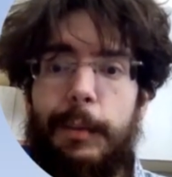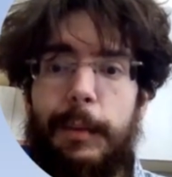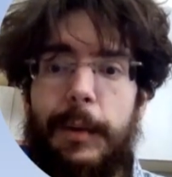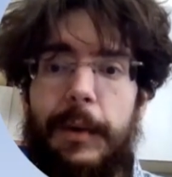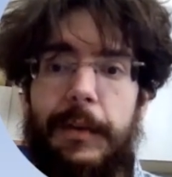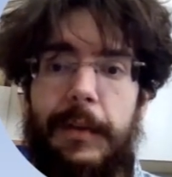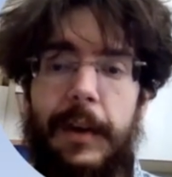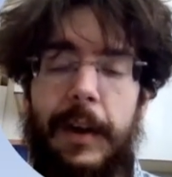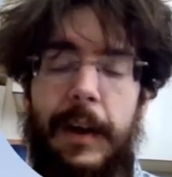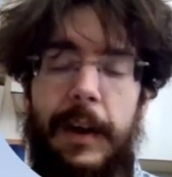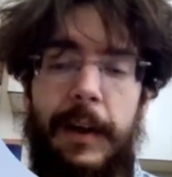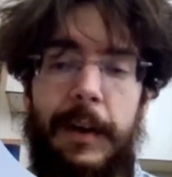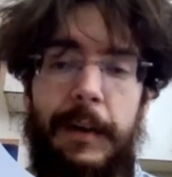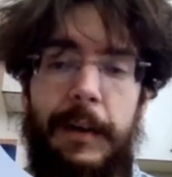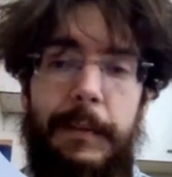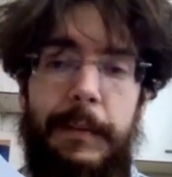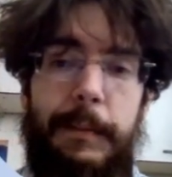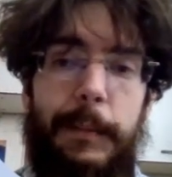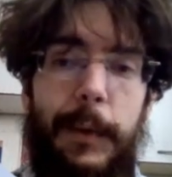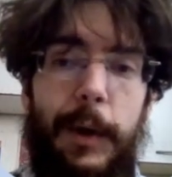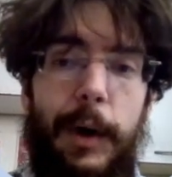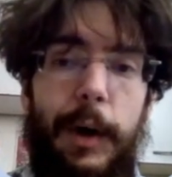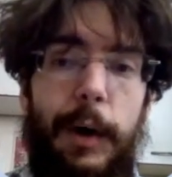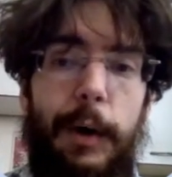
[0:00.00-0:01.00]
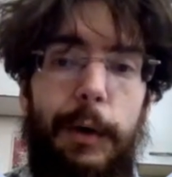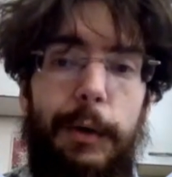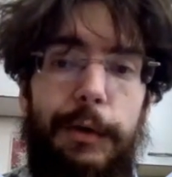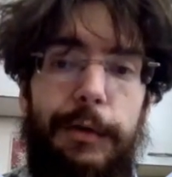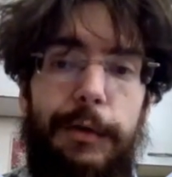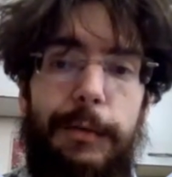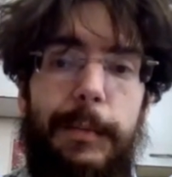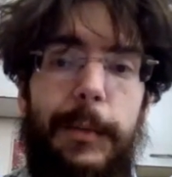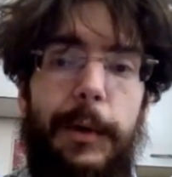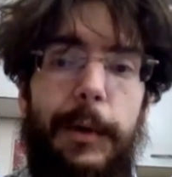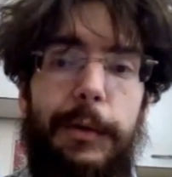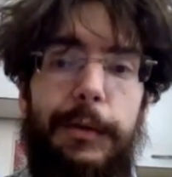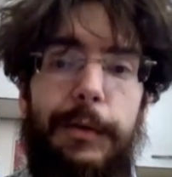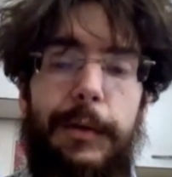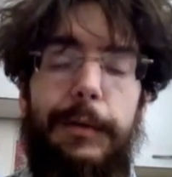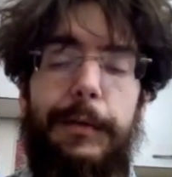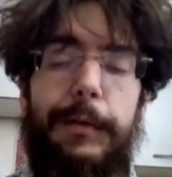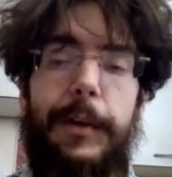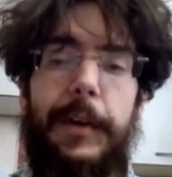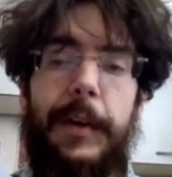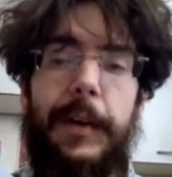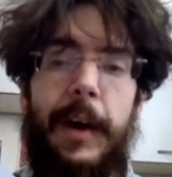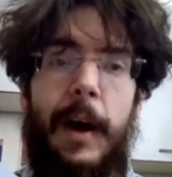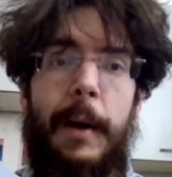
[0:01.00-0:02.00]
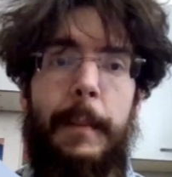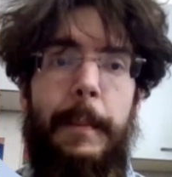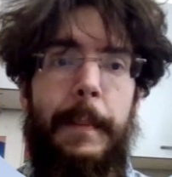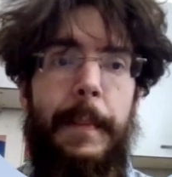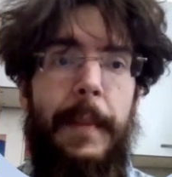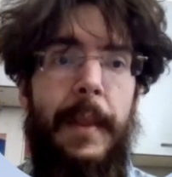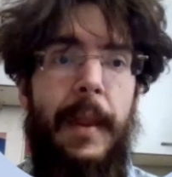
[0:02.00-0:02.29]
we see in ghosts most of the time.